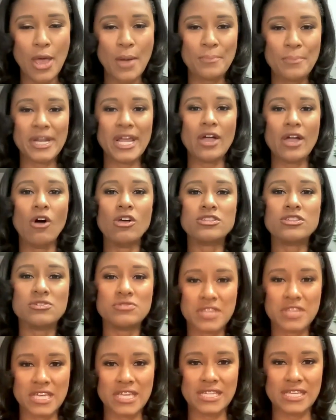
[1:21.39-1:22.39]
But I also
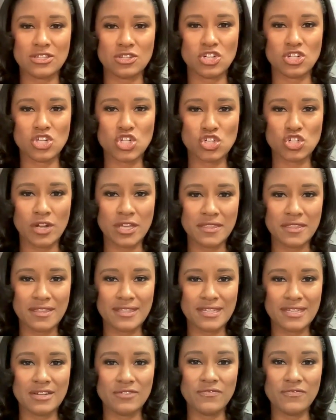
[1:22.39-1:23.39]
think it's going to strengthen
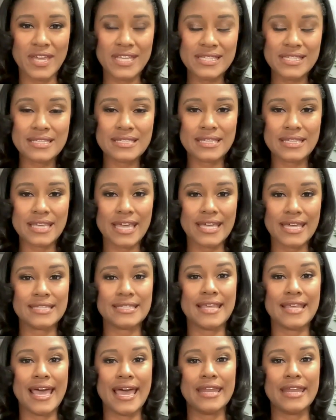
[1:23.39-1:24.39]
the defense's case
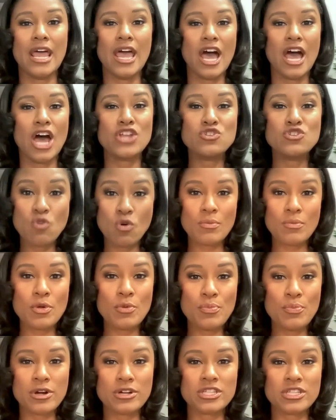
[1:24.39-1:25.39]
that a
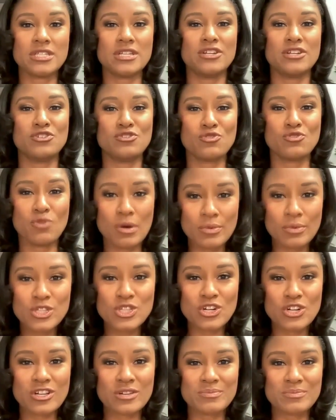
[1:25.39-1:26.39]
normal person under normal
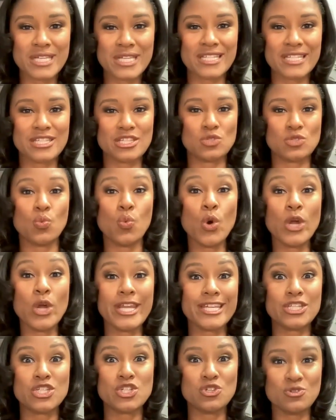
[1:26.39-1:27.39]
circumstances
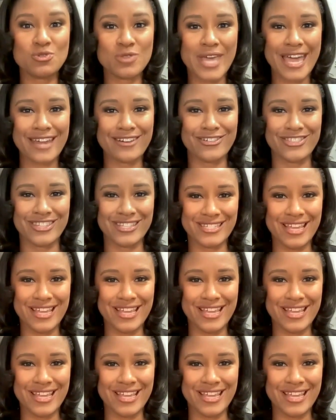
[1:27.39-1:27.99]
wouldn't do that on the